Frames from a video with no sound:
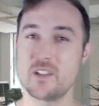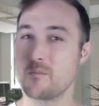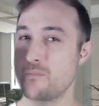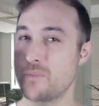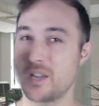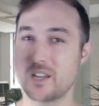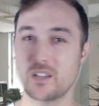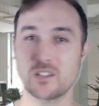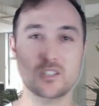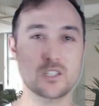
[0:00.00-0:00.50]

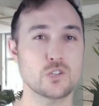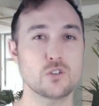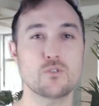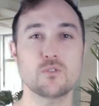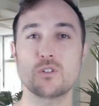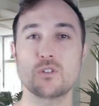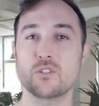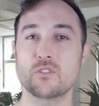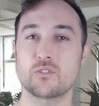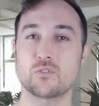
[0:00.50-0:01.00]
Pick 2
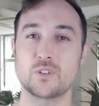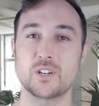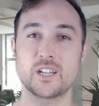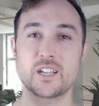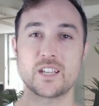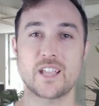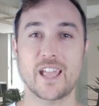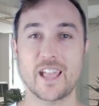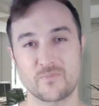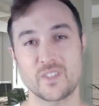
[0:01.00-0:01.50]
or 3
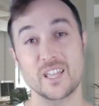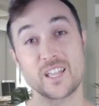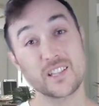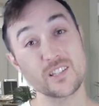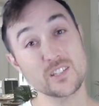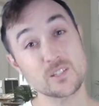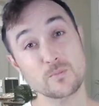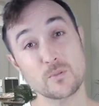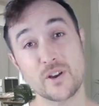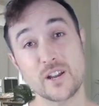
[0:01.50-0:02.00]

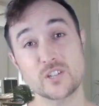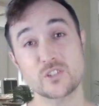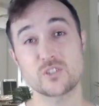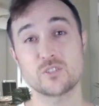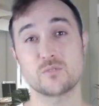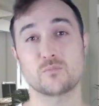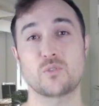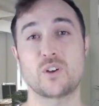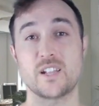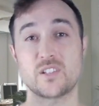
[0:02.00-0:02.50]
inspirational
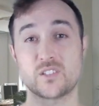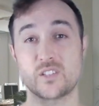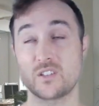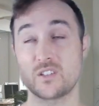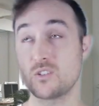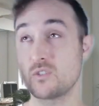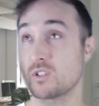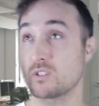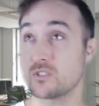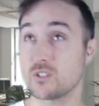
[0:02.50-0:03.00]
brands that
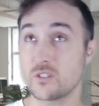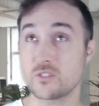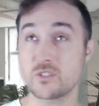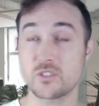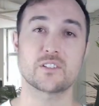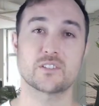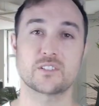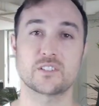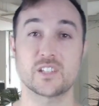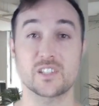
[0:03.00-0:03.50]
you can look
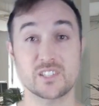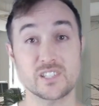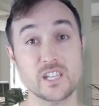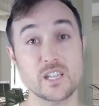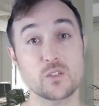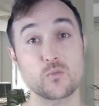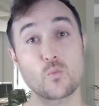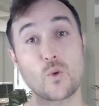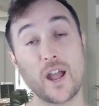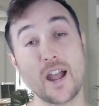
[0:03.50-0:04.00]
to
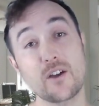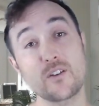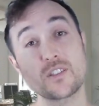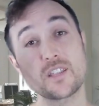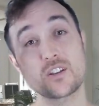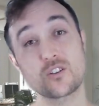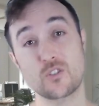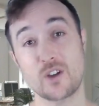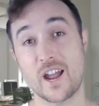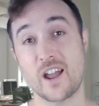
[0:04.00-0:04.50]
see how are they
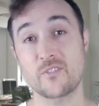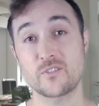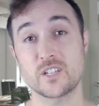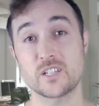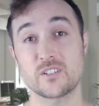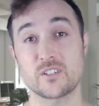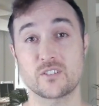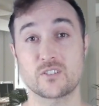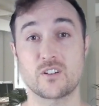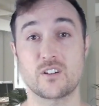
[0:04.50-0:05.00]
crafting
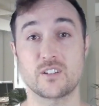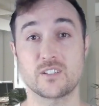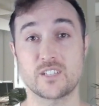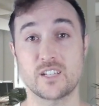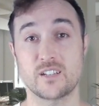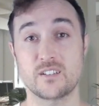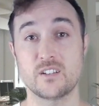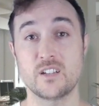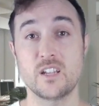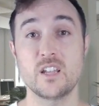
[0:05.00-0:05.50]
their content.